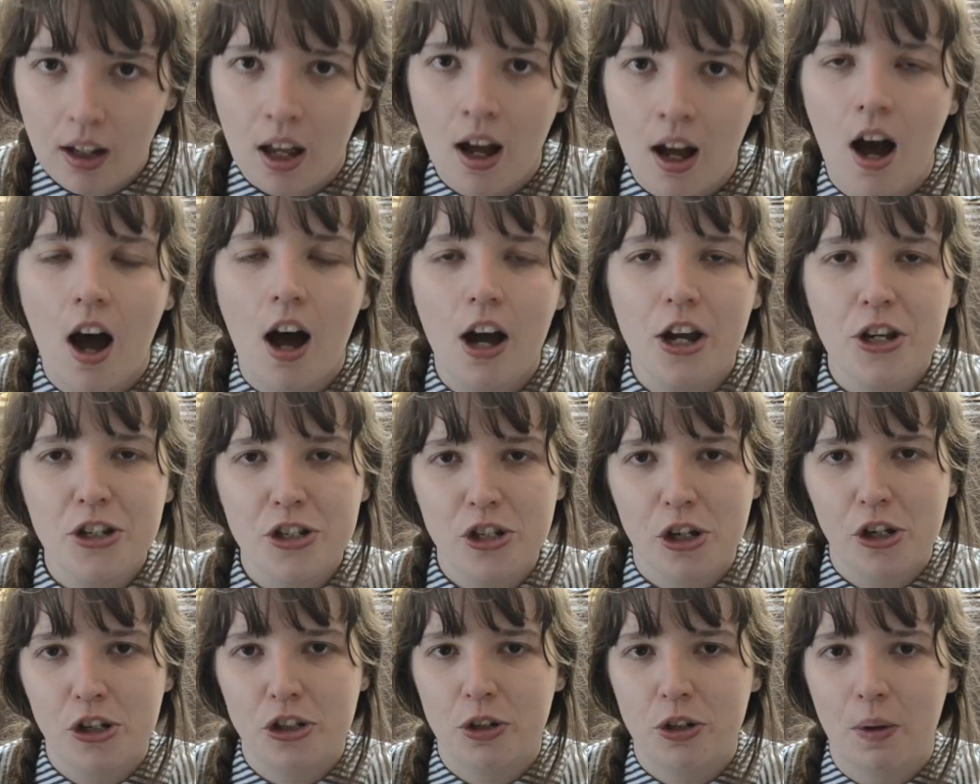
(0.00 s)
I
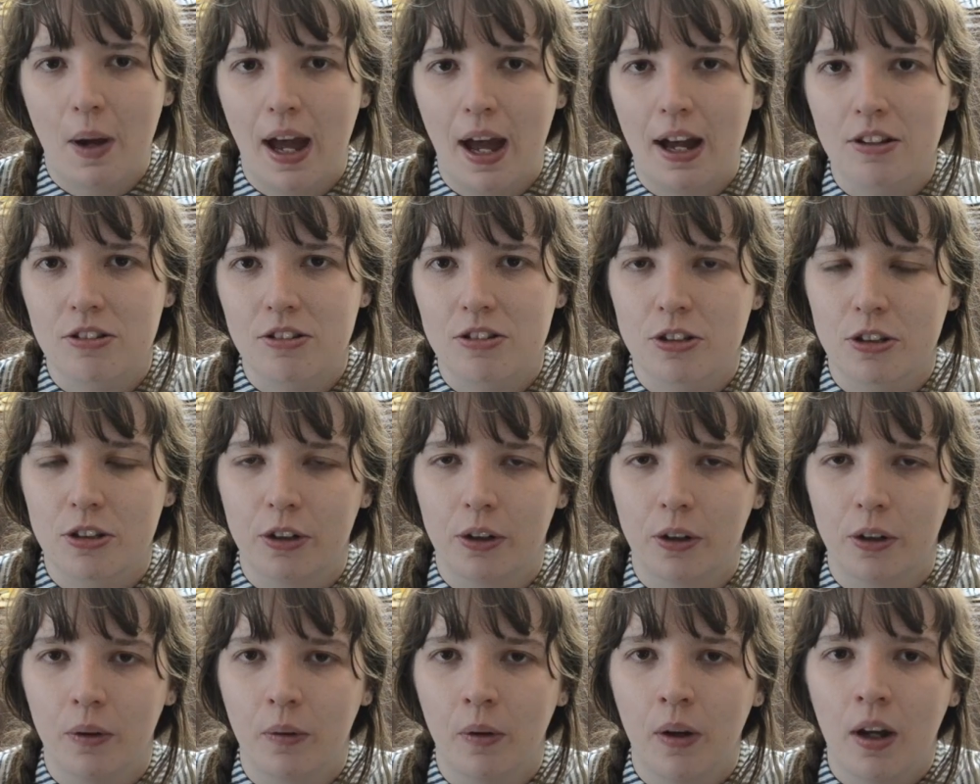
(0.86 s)
showed you how
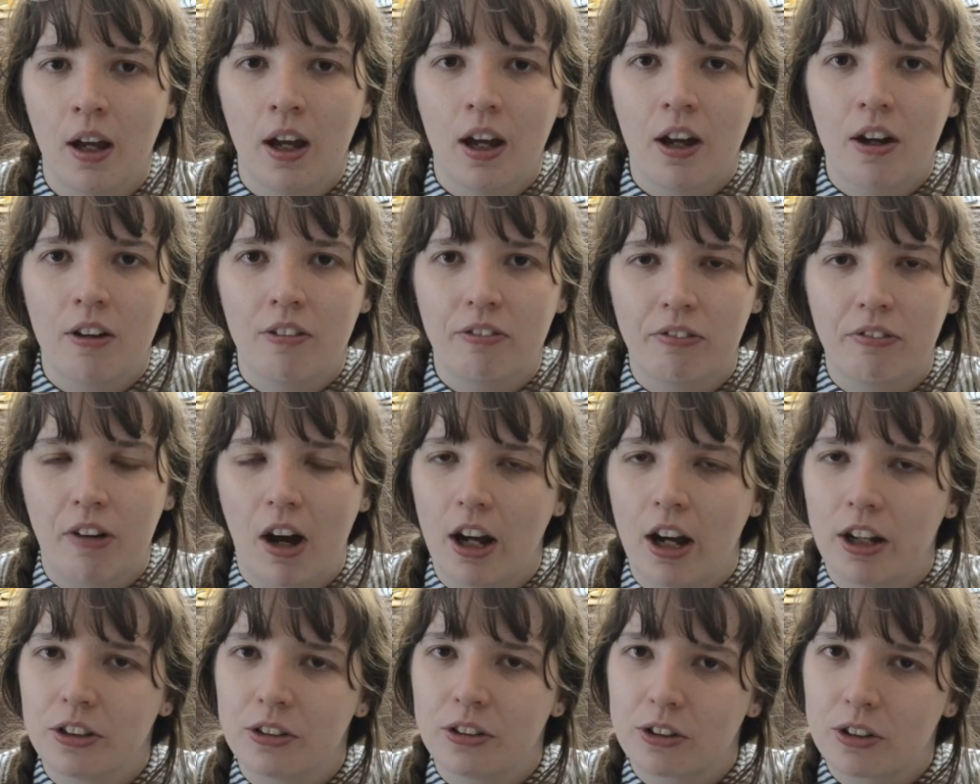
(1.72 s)
to
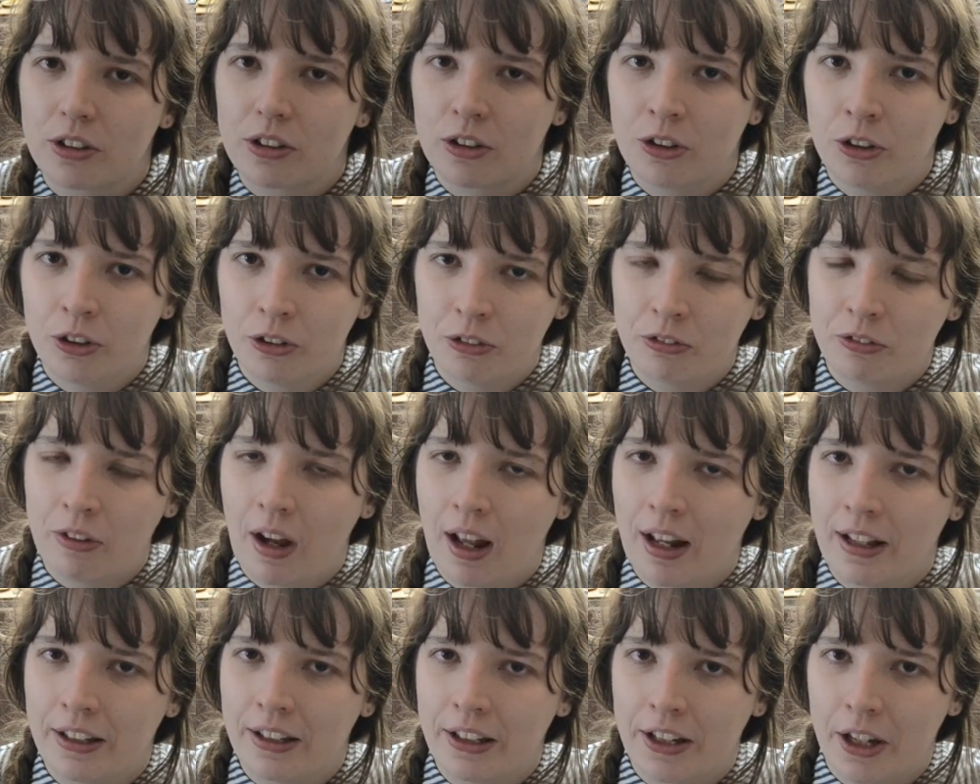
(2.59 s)
find good
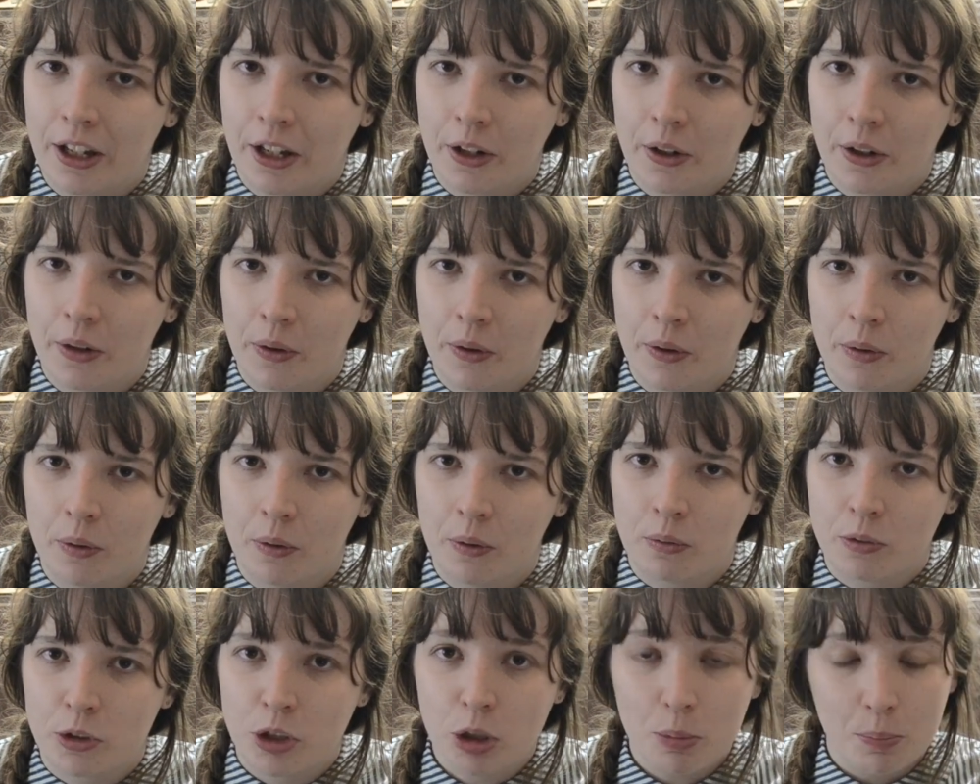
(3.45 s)

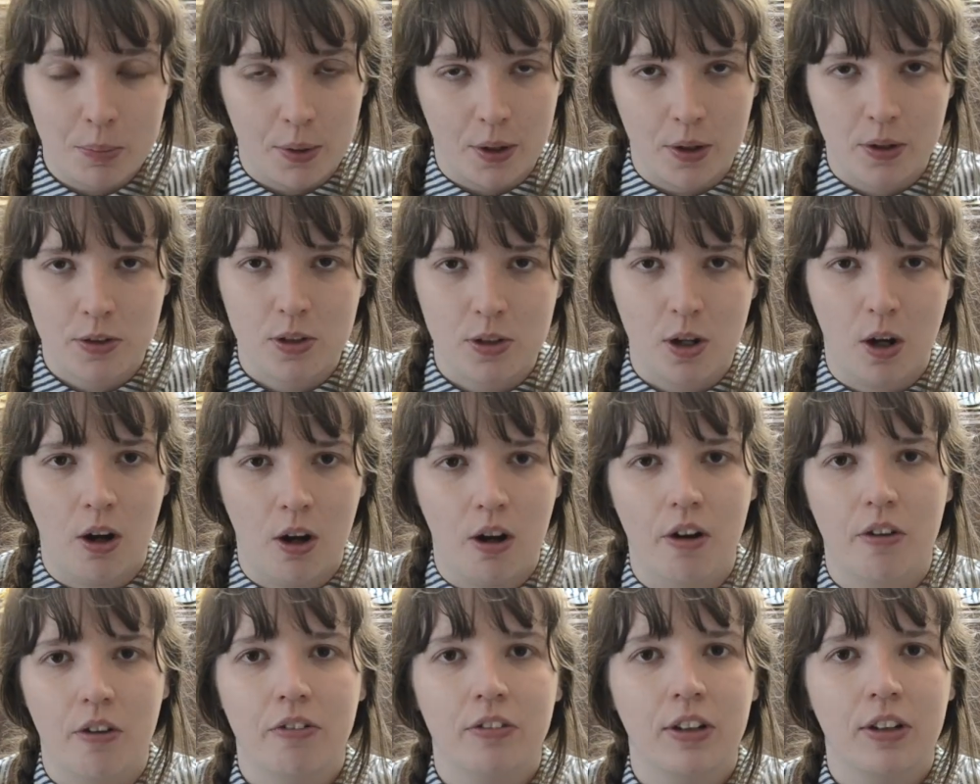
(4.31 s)
value job lots
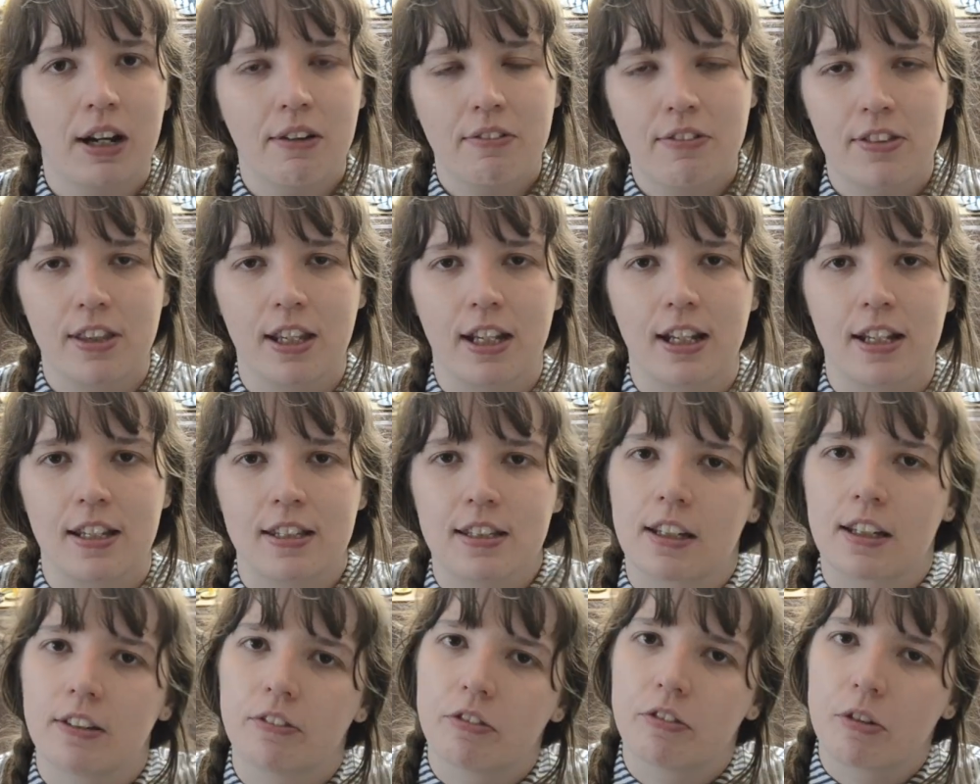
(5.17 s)
of craft things,
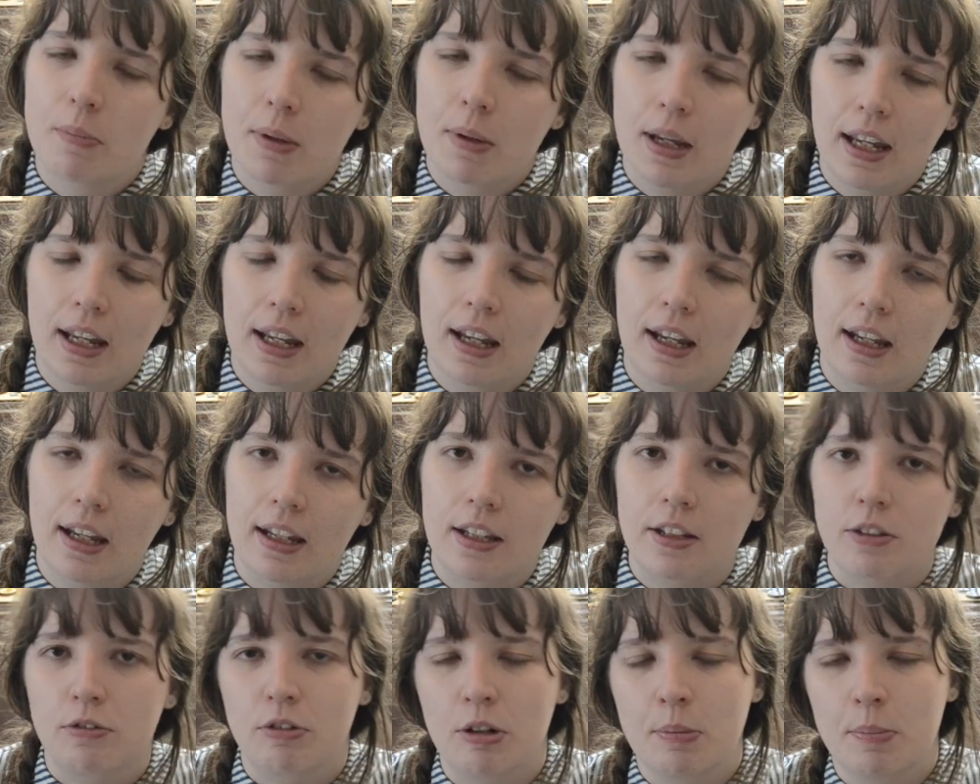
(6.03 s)
and for me
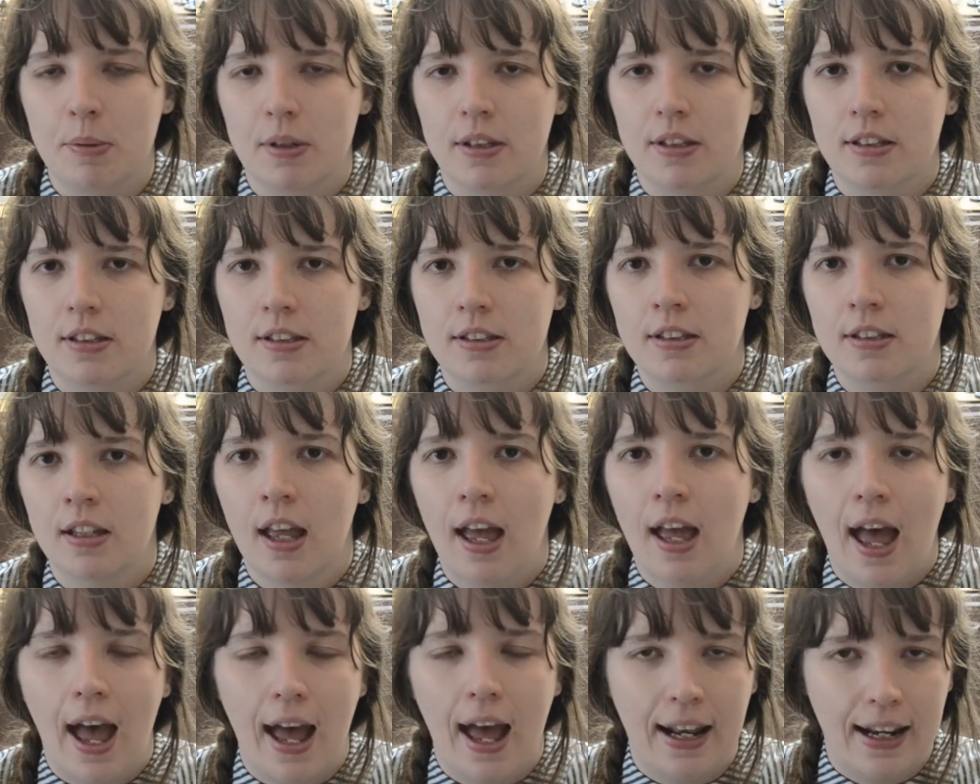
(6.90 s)
it is ribbons
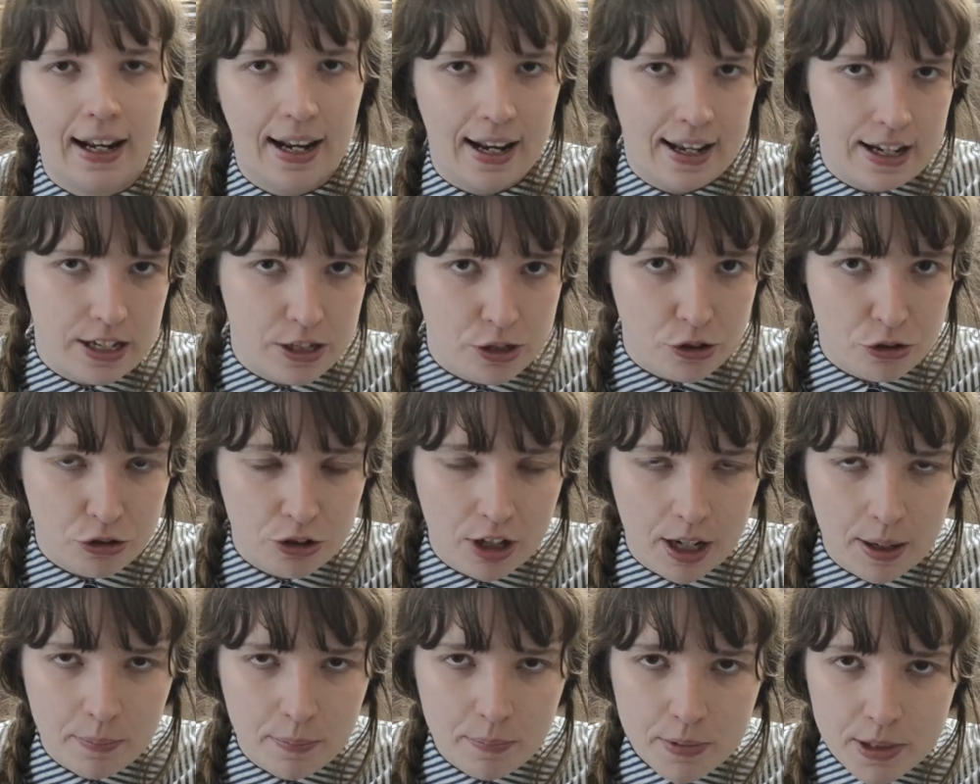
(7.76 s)
and lace
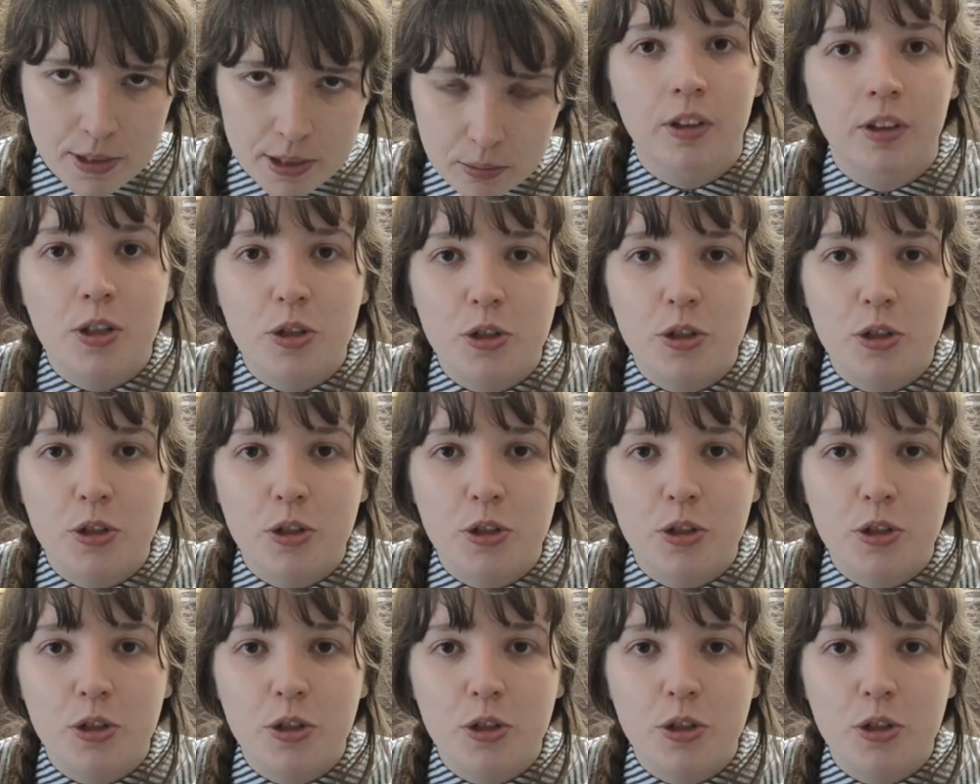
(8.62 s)
trims.